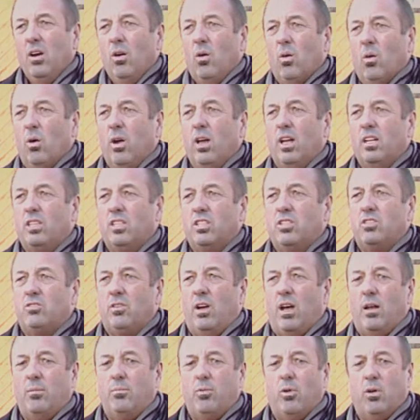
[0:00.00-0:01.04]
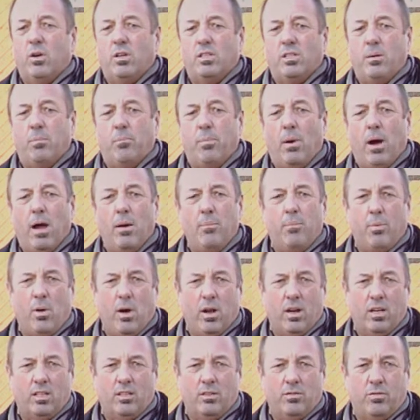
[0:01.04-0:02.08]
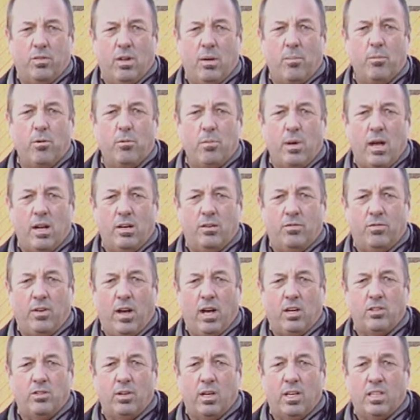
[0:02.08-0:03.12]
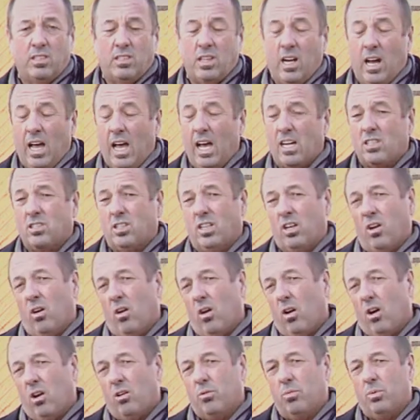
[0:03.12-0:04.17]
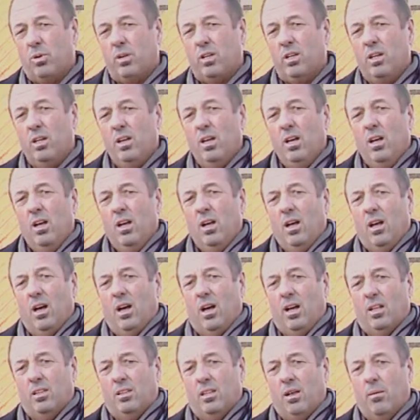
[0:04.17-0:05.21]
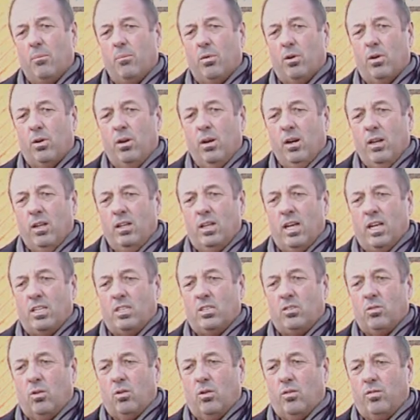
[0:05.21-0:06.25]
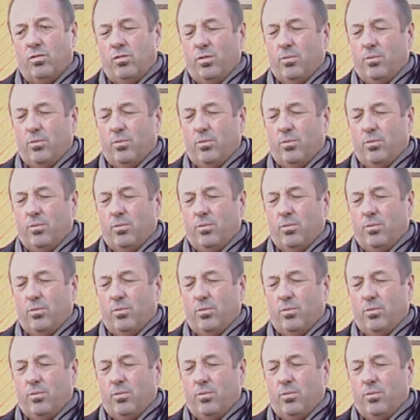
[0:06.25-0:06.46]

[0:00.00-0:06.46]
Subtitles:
Oriented strand board is a byproduct of lumber manufacturing. It's actually hardwood lumber that's sort of